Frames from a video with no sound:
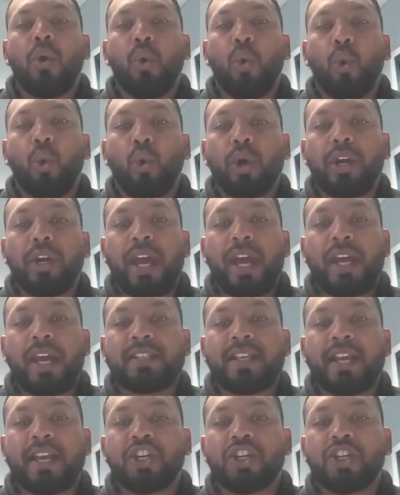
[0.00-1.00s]

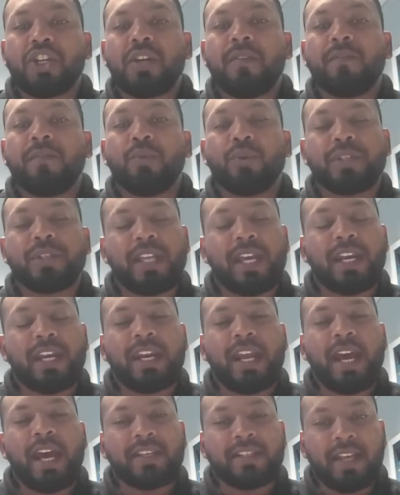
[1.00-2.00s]
Organization for
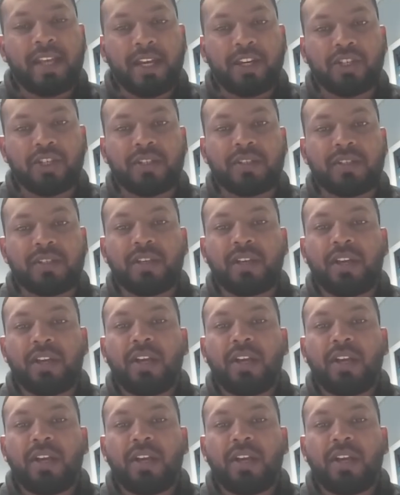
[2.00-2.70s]
Standardizations.